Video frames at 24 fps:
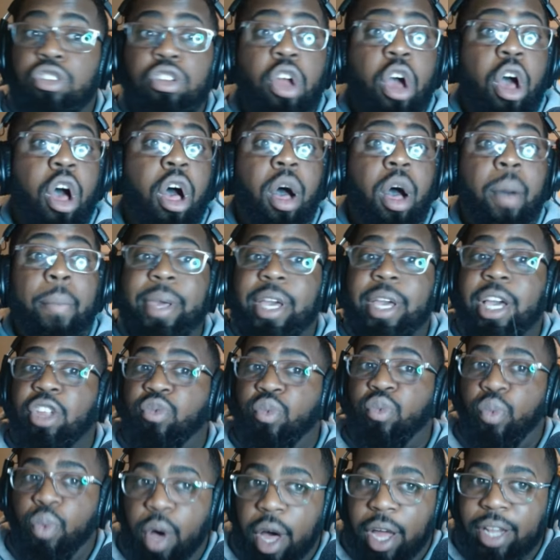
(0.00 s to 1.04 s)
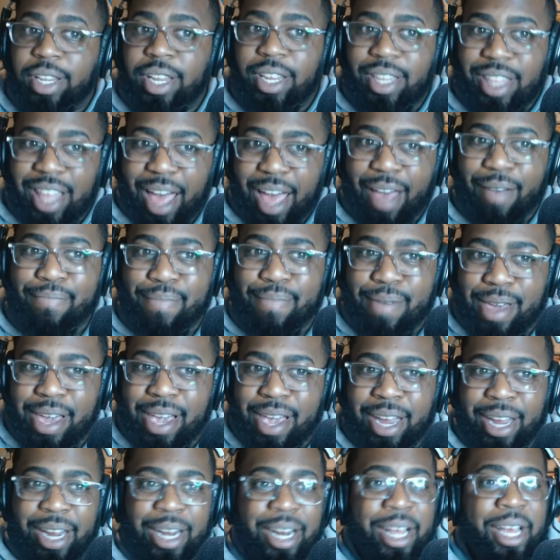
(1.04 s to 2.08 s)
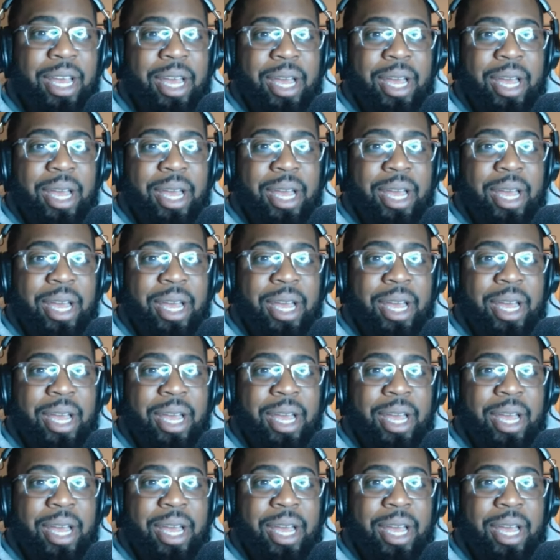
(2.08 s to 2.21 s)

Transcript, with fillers: No, because what did that mean?